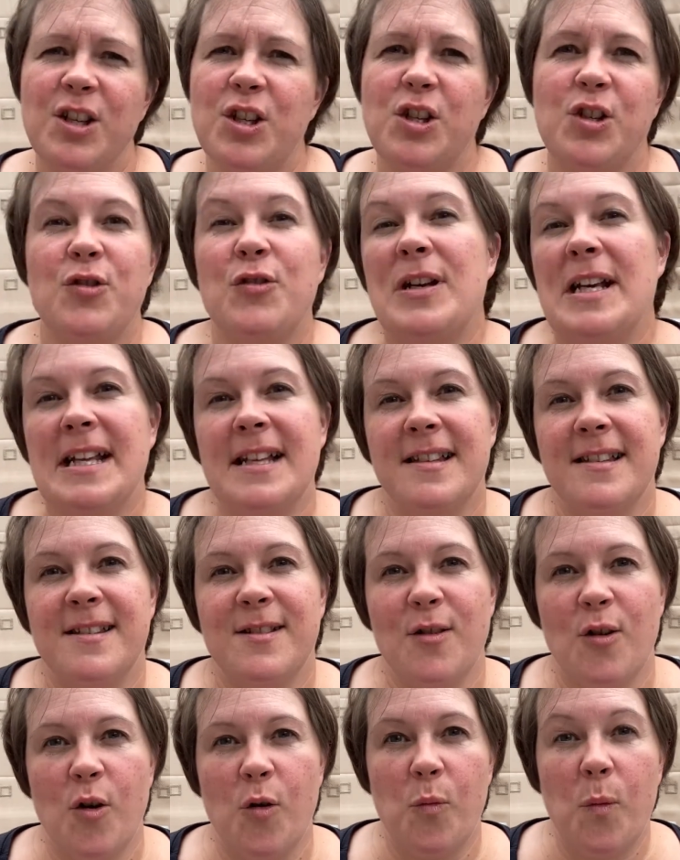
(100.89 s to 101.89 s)
treats
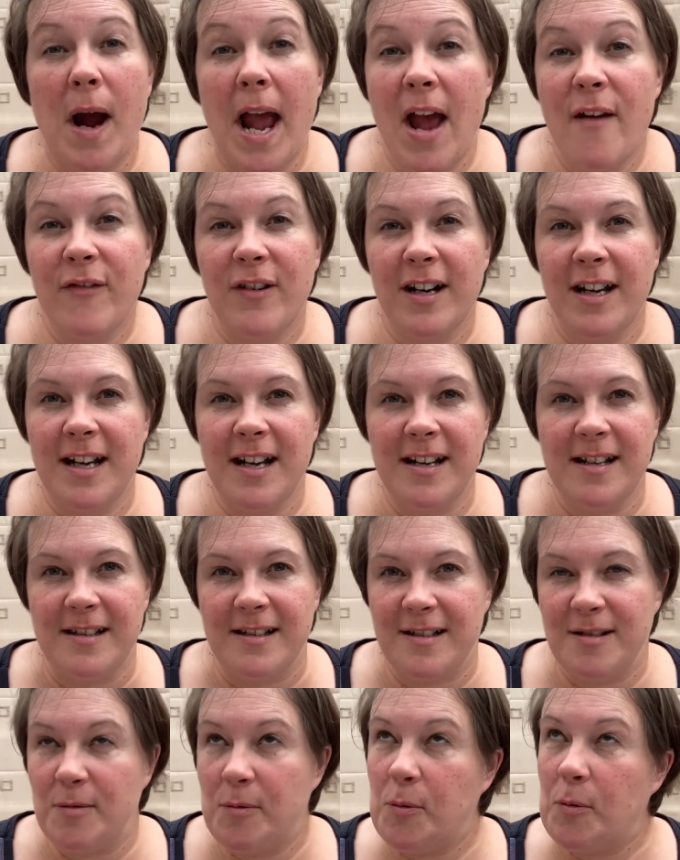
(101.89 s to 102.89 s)
or whatever it
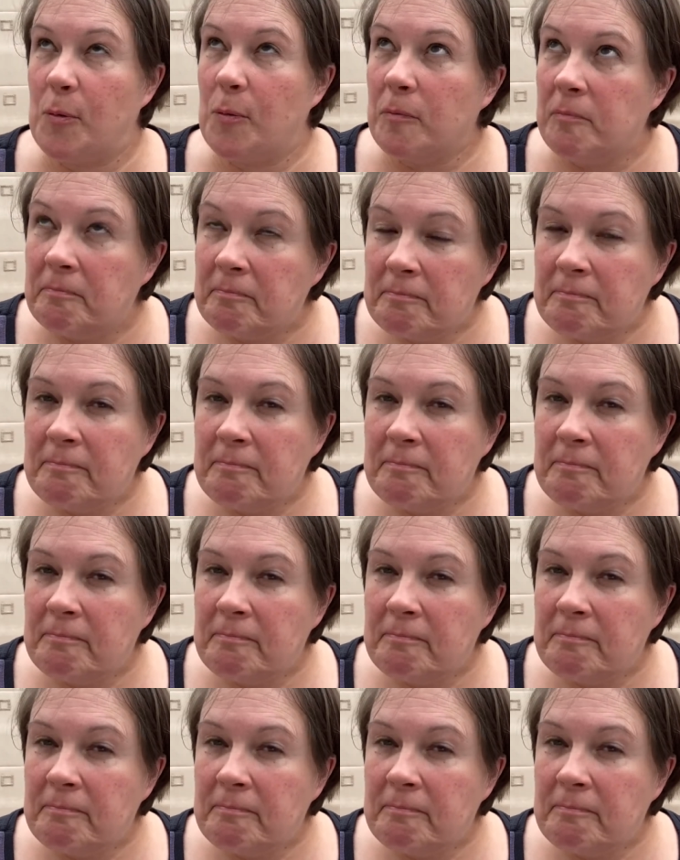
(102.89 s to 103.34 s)
is. So,